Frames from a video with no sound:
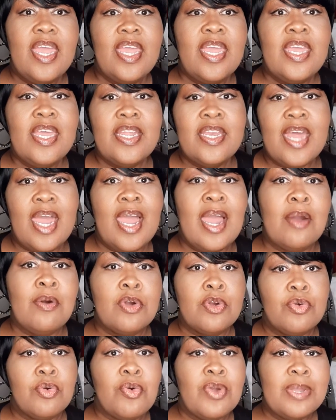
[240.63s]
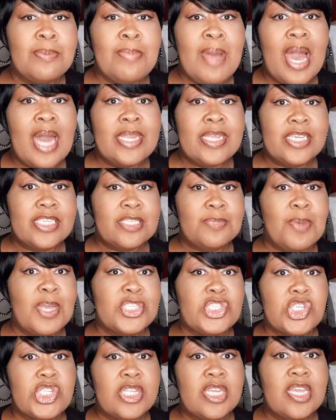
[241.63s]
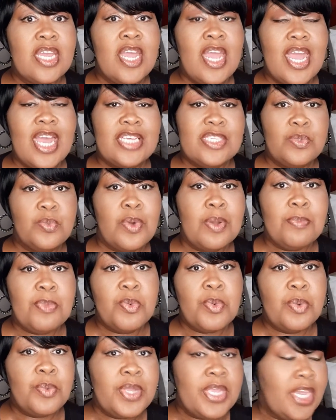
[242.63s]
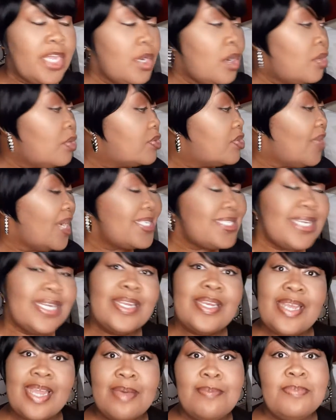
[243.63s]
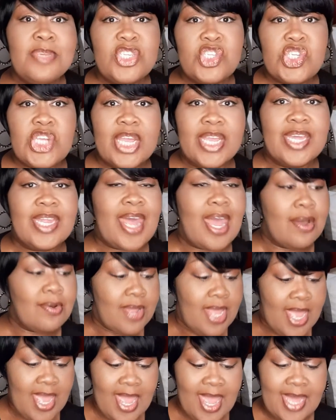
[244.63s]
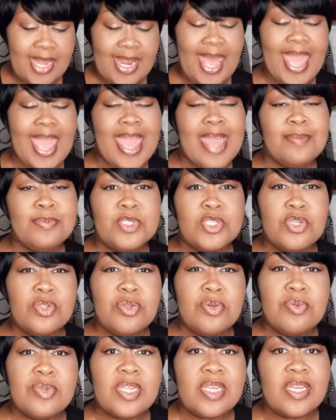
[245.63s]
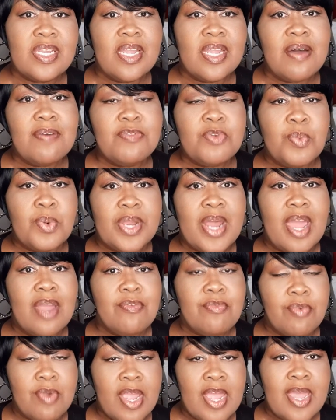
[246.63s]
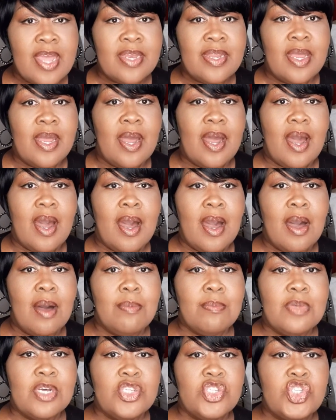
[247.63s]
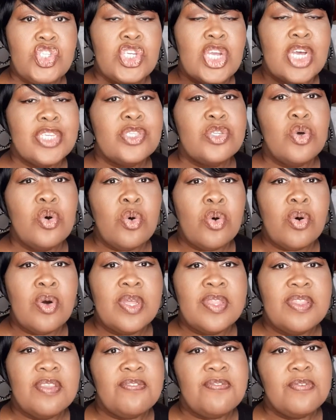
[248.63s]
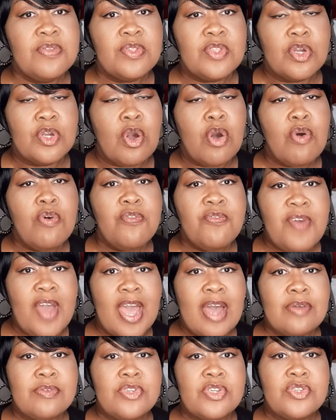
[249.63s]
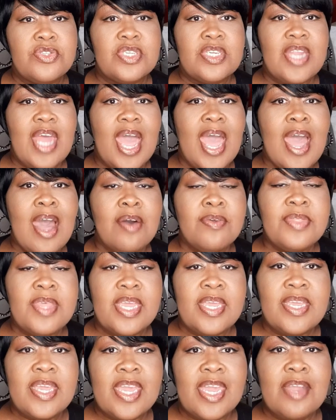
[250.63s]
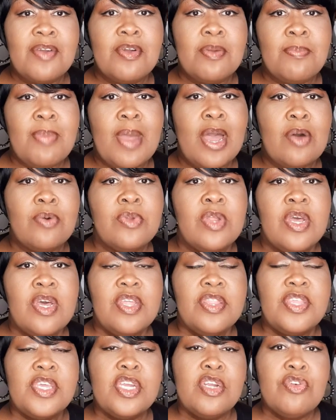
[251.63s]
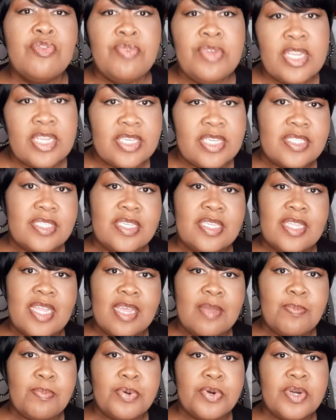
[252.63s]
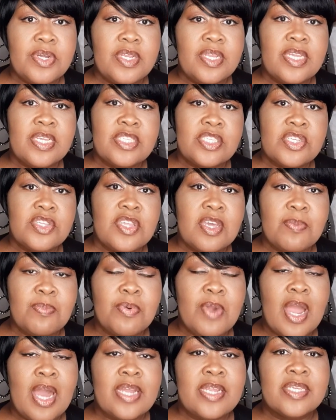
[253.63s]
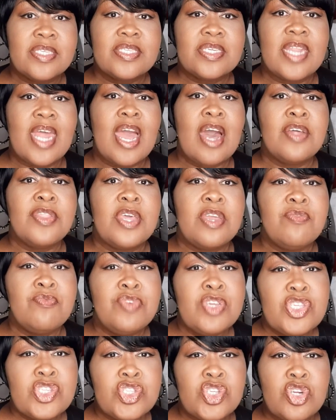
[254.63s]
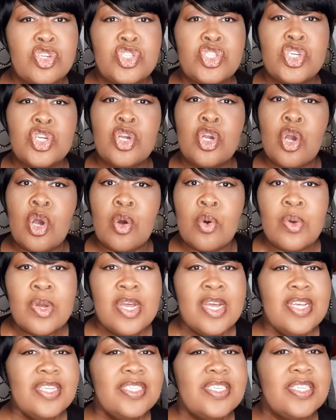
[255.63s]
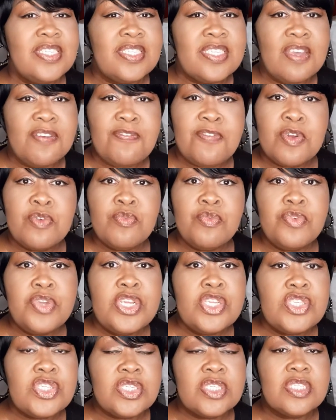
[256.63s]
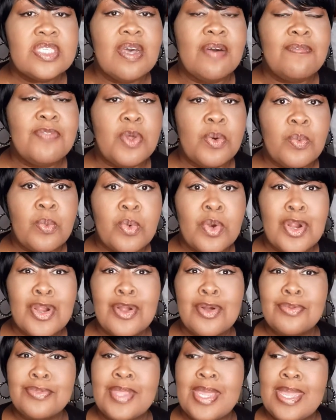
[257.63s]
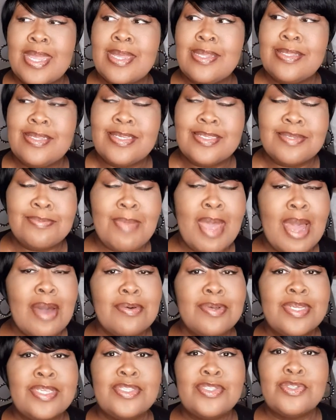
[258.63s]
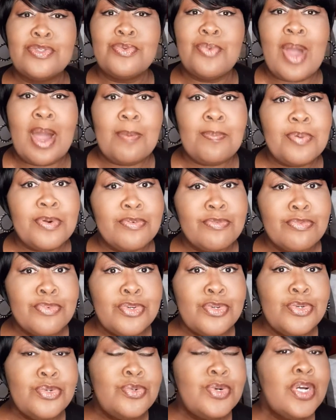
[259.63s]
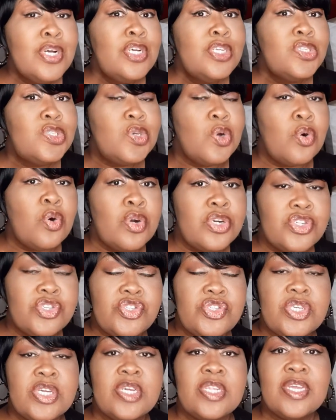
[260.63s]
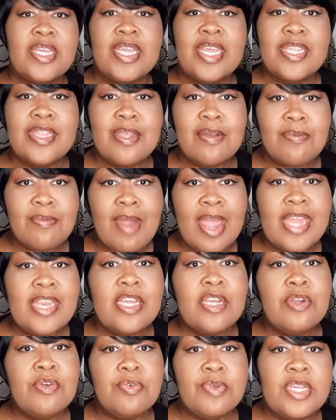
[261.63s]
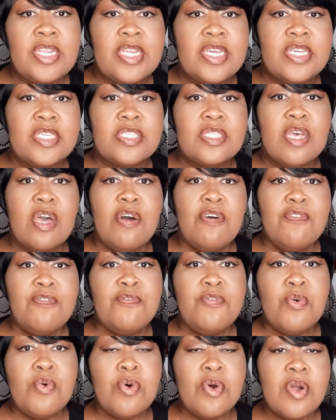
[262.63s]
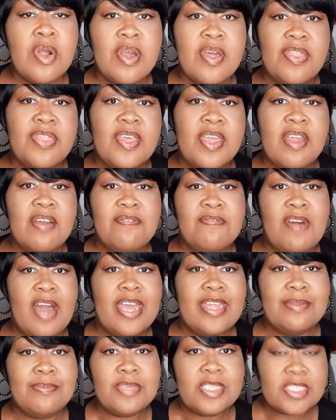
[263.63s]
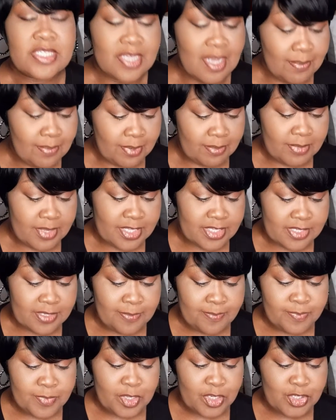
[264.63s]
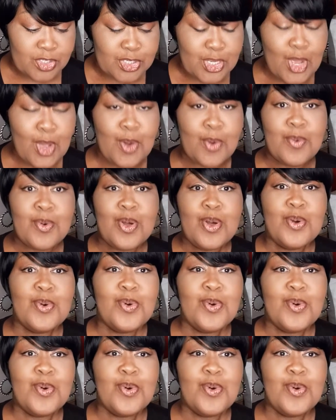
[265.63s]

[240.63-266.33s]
in our growing body, especially as women when we get older, I said, let me check it out. And I absolutely loved what I read, just on the co-founders and how they care about the ingredients that they put into their products, and how they research and go to different regions of the world, the Andes Mountains, throughout Peru to Austria, to get the right ingredients for their vitamin supplements. So